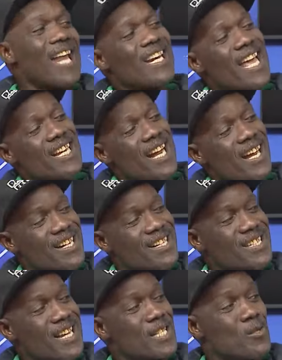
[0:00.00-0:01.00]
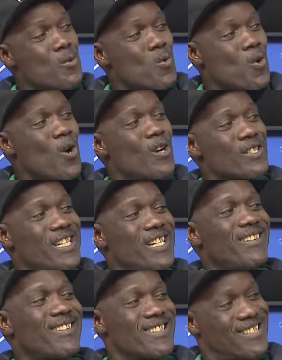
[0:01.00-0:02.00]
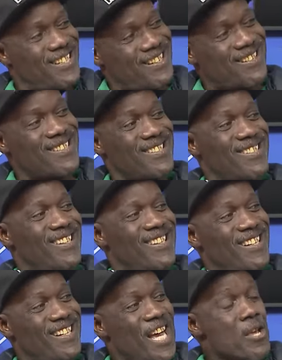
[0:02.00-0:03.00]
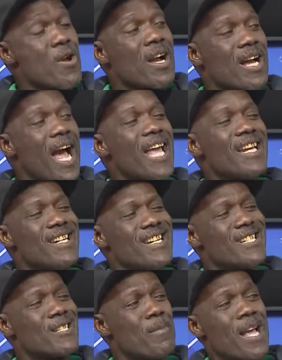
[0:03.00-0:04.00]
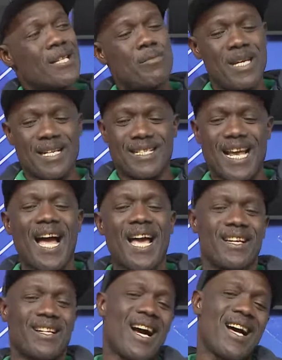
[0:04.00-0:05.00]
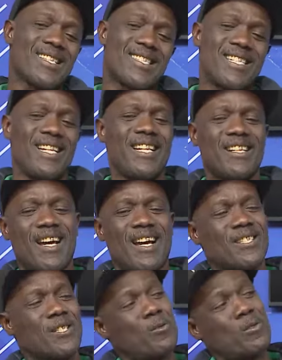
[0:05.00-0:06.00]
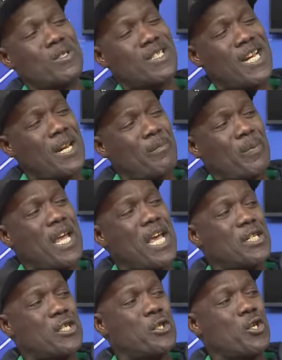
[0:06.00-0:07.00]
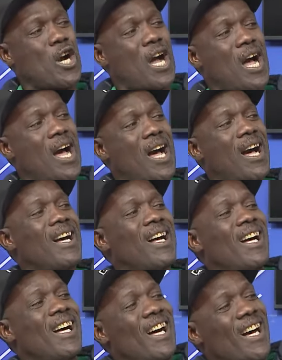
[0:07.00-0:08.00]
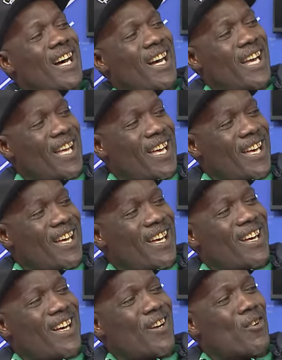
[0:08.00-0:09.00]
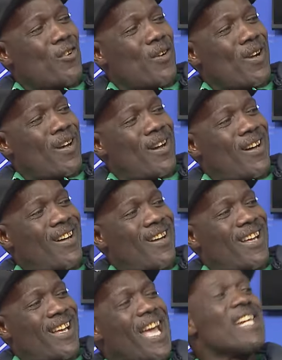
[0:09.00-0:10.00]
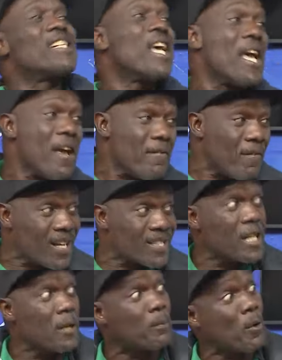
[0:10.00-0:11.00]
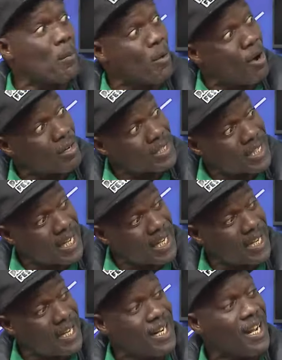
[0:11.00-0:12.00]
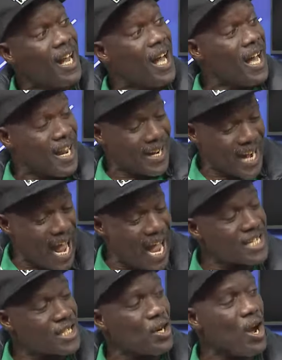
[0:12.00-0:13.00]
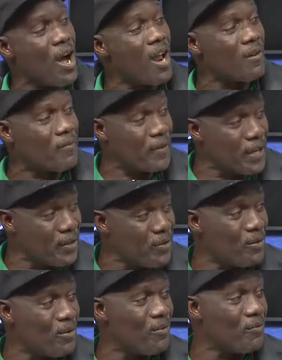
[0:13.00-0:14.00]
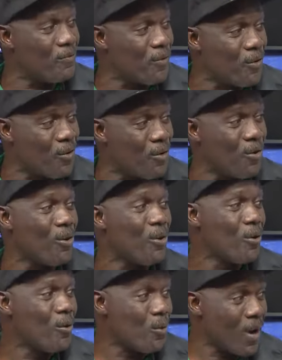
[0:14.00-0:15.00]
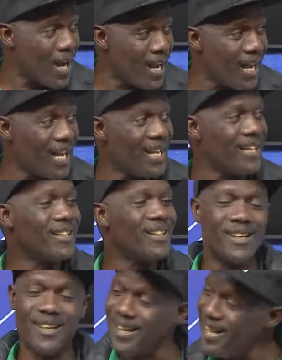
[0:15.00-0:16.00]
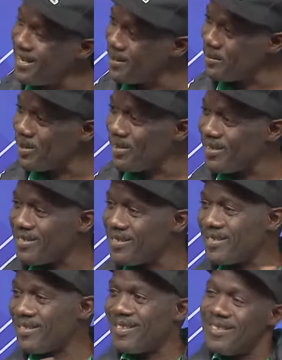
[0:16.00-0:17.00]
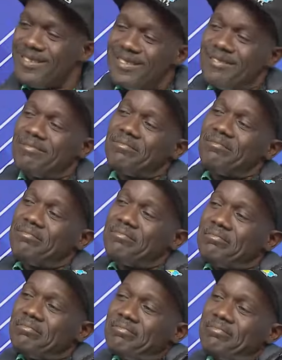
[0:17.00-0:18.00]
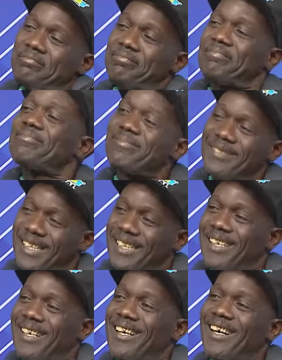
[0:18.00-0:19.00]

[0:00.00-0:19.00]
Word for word: Unlike hunters who call cheerers cheerers, your kindness makes me tie gas cylinders to celebrate your uh, uh, endeavors in promoting natural freedom, freedom. for wild animals. Nice. That is a very nice